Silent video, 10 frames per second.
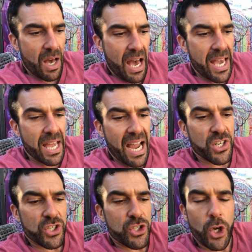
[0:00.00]
I
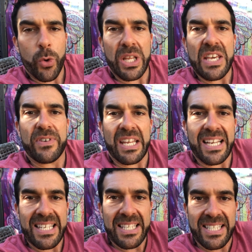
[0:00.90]
actually don't even
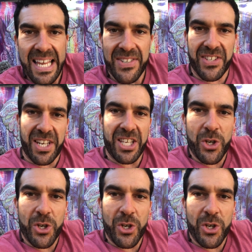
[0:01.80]
exist in a